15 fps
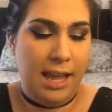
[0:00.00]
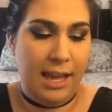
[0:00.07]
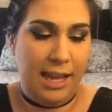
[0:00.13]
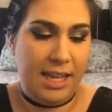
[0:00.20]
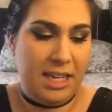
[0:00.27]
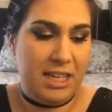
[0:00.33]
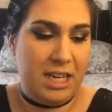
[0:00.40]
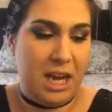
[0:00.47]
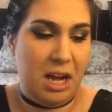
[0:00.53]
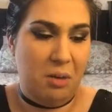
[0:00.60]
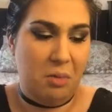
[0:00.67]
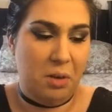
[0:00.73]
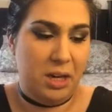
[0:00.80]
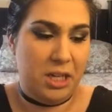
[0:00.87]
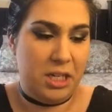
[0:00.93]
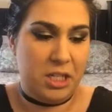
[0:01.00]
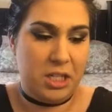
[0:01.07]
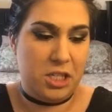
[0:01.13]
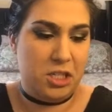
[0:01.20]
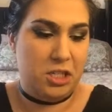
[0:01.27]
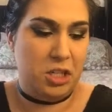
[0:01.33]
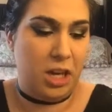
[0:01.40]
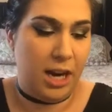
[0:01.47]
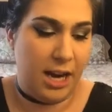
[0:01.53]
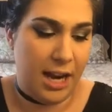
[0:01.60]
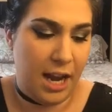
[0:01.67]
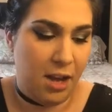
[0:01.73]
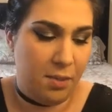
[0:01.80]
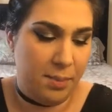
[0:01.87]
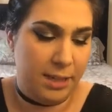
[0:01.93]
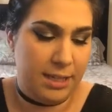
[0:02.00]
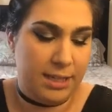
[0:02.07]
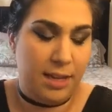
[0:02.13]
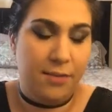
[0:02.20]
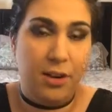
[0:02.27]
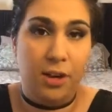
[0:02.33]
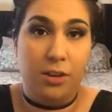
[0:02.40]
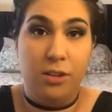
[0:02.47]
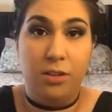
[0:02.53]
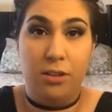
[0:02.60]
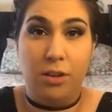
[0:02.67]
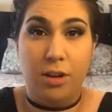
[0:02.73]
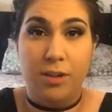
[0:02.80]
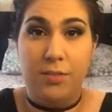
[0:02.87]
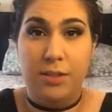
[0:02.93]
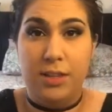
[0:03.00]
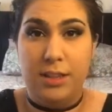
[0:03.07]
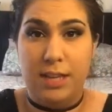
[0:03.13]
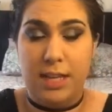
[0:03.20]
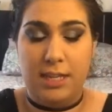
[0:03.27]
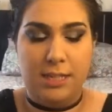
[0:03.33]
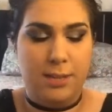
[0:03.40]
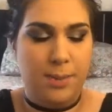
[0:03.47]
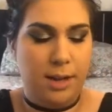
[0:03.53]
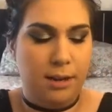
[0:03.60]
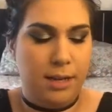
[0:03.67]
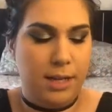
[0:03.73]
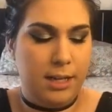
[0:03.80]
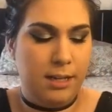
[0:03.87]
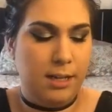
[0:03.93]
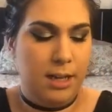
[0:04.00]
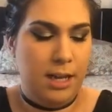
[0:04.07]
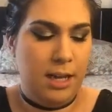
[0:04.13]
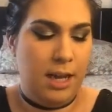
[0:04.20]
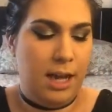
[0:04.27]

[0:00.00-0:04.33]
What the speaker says: and I wanted to just try it out because I've heard a lot of good things about it.